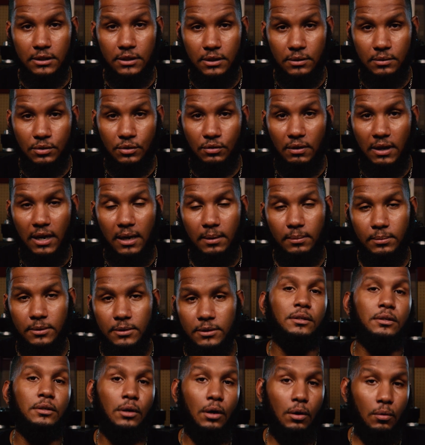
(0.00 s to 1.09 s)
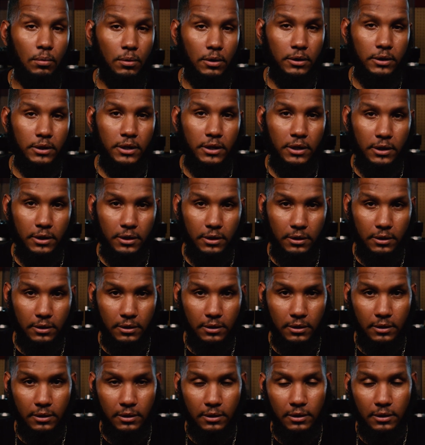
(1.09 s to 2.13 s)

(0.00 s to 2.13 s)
subscribers, nowhere near